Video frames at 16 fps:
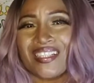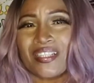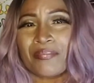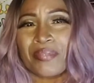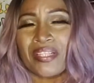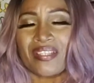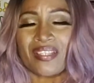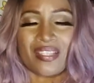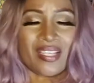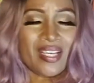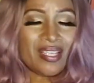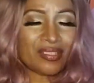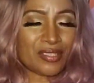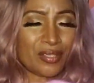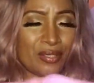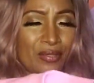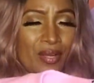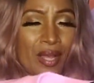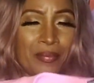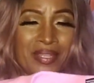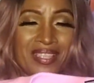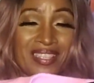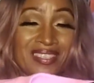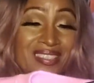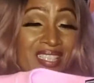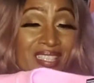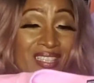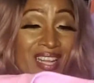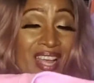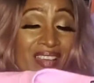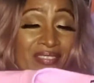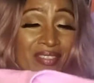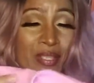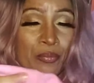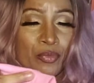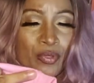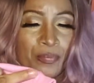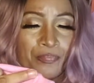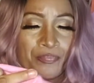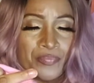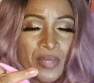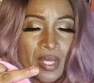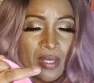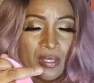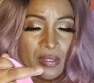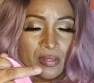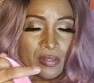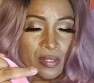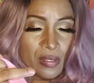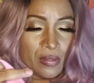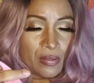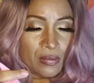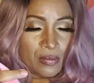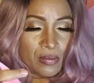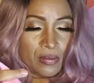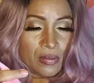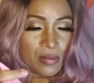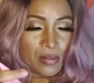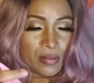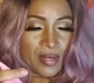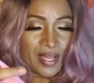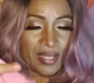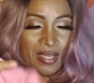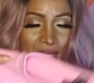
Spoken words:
end up getting it. So, I mean, because they didn't have any more. So, I